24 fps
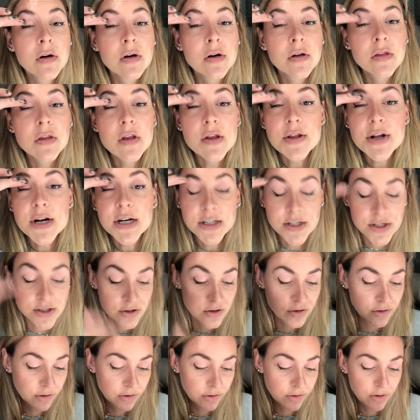The
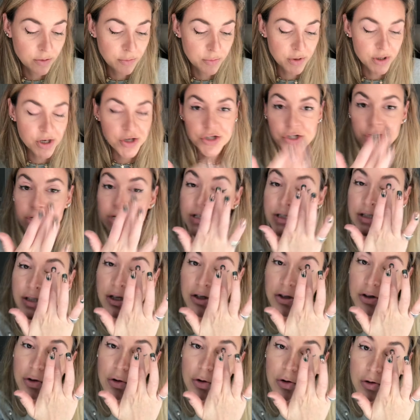denser the brush is
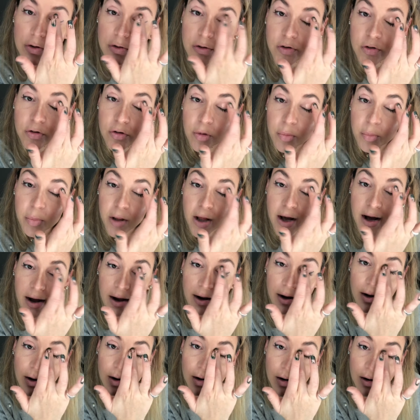that you use to
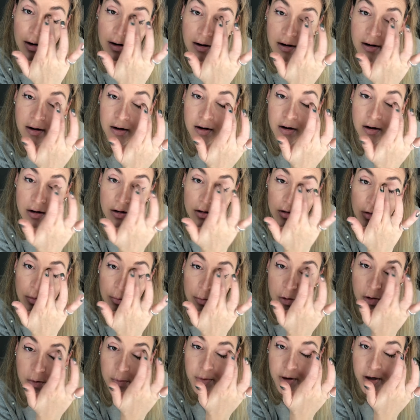apply, the
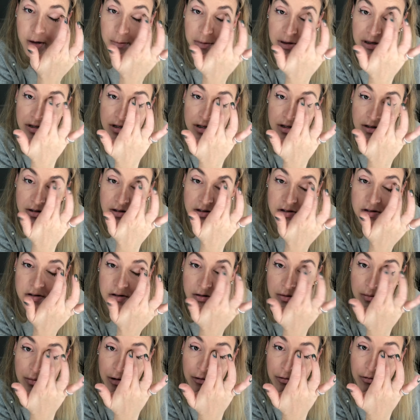more pigment.
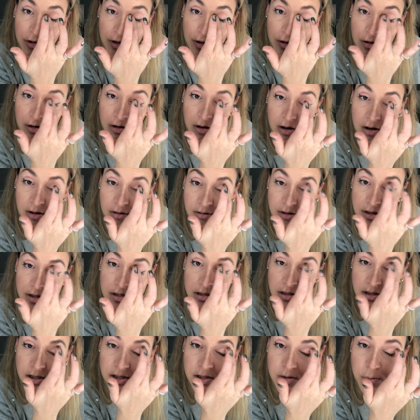So my finger
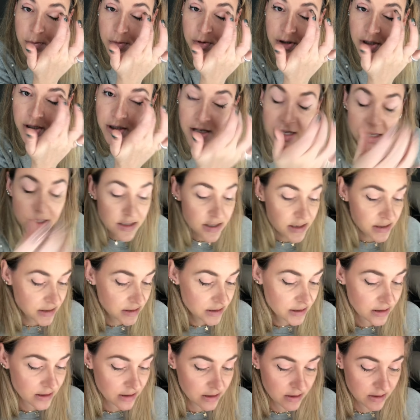obviously is pretty dense.
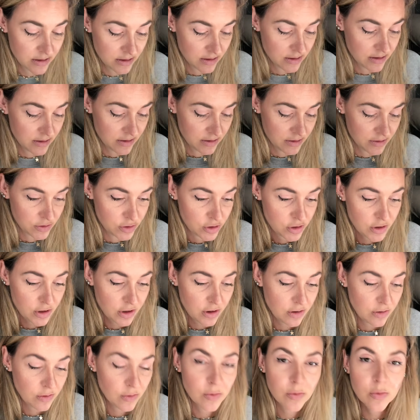
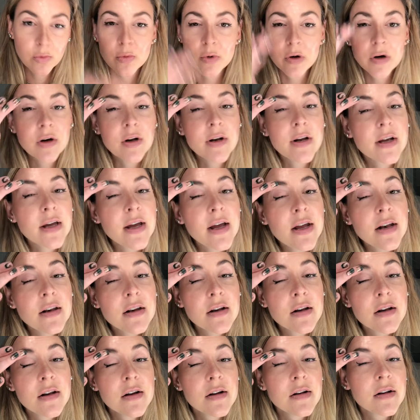So we're gonna get
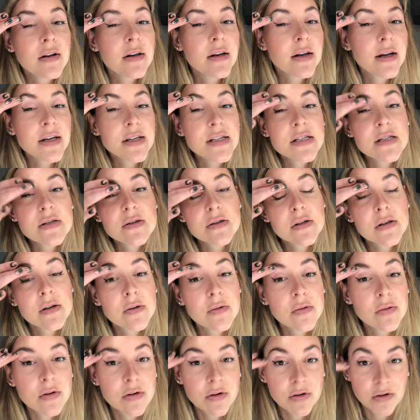a nice
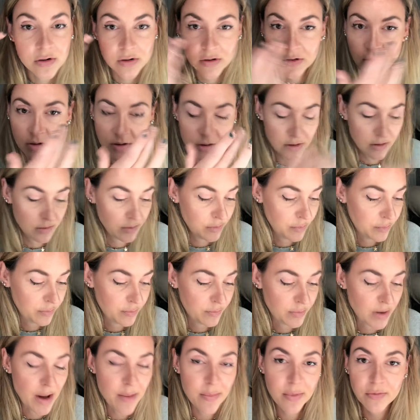
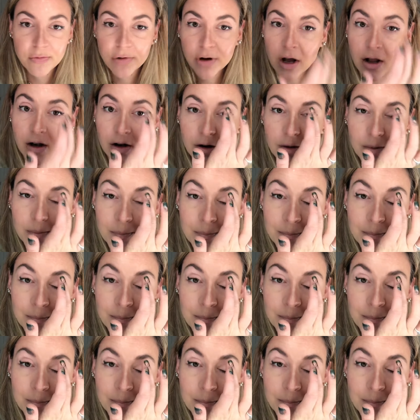pop of color.